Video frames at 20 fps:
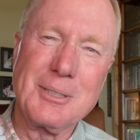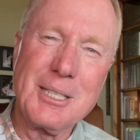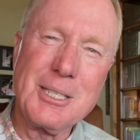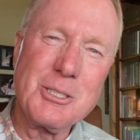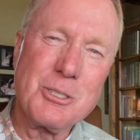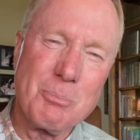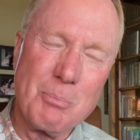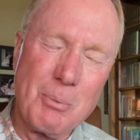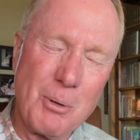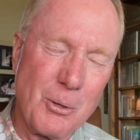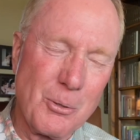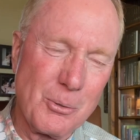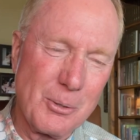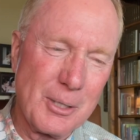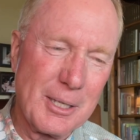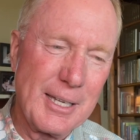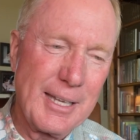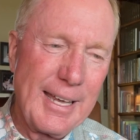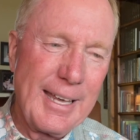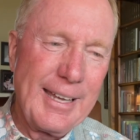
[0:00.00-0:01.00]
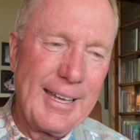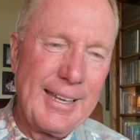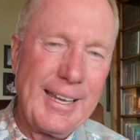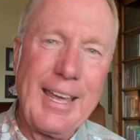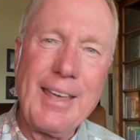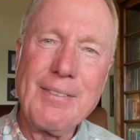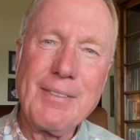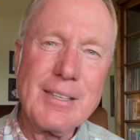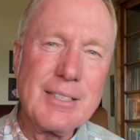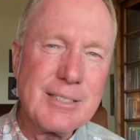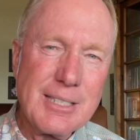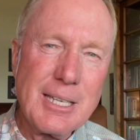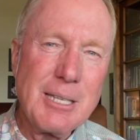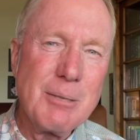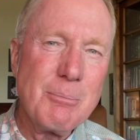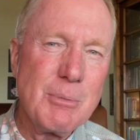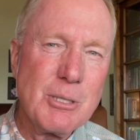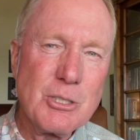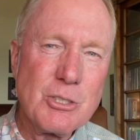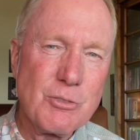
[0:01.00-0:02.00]
He spoke, and the
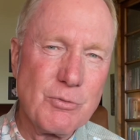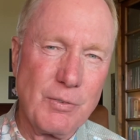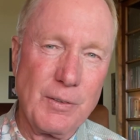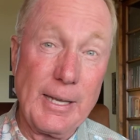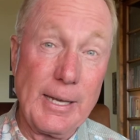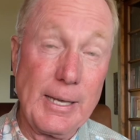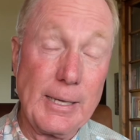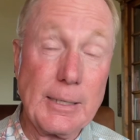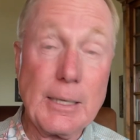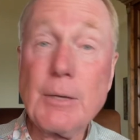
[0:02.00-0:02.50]
demons fled.